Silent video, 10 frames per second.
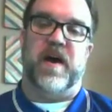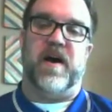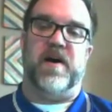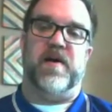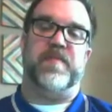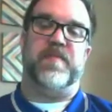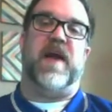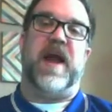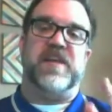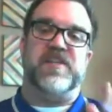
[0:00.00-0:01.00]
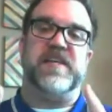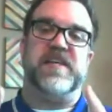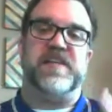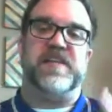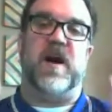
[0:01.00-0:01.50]
There actually
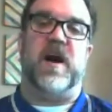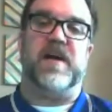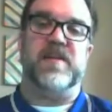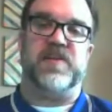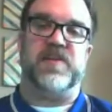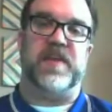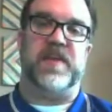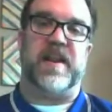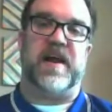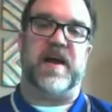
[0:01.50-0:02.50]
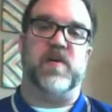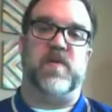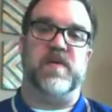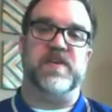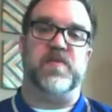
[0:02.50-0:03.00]
is a concert that I'm
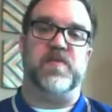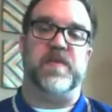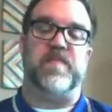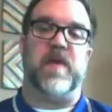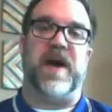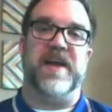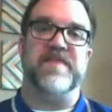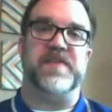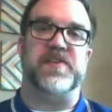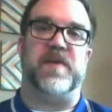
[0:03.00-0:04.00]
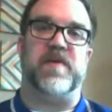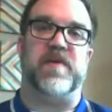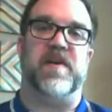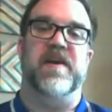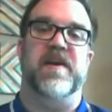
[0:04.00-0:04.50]
going to with my wife this
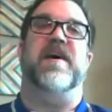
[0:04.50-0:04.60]
summer,